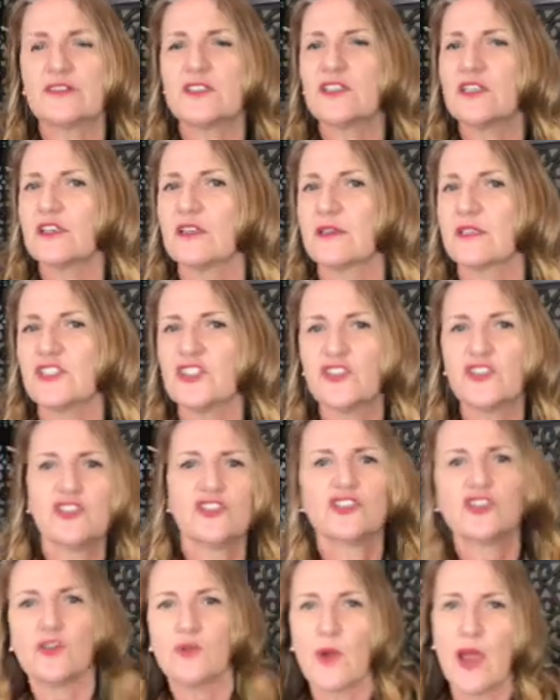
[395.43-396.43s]
to
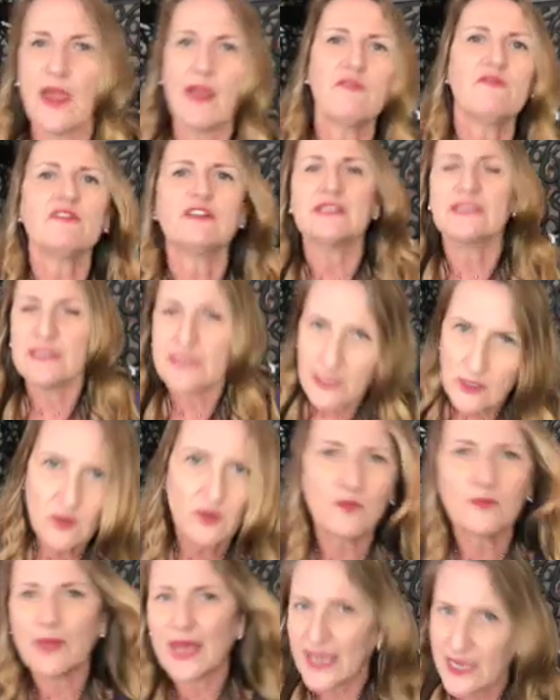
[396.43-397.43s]
do every single
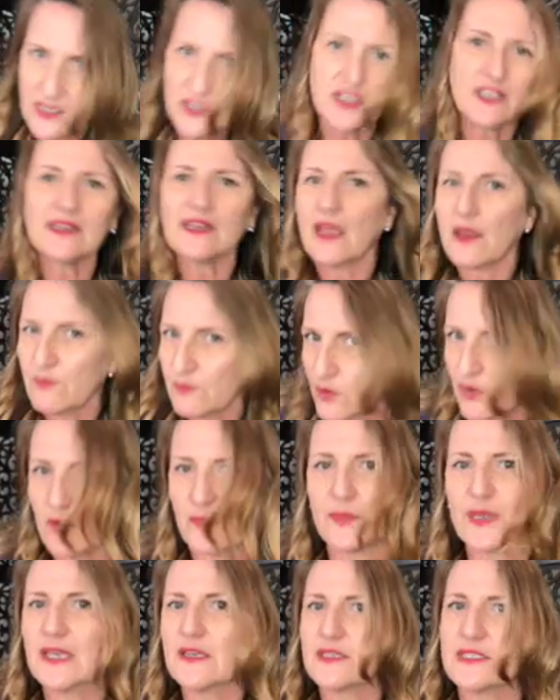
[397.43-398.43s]
page in that book,
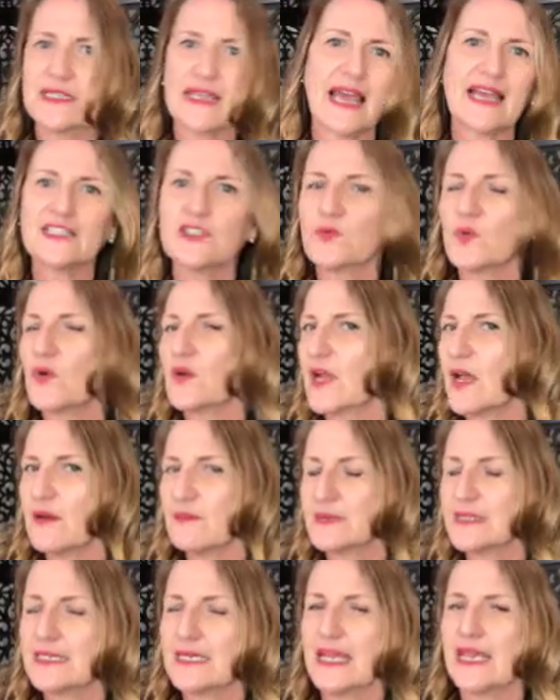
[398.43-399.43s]
because that's what
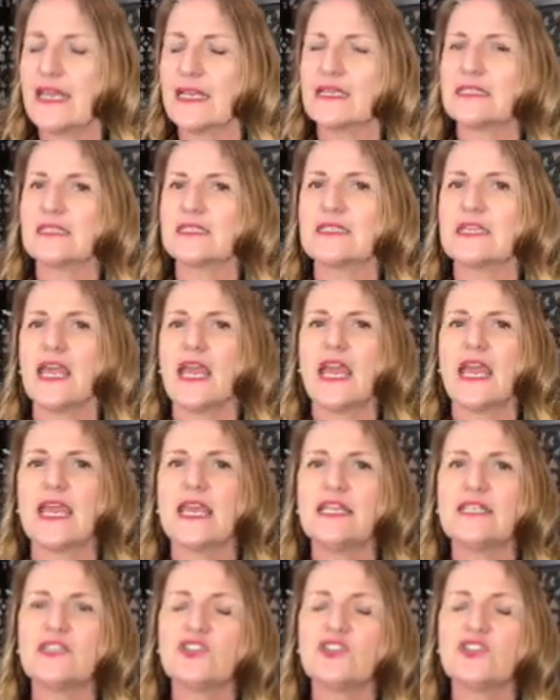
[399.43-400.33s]
comes next, is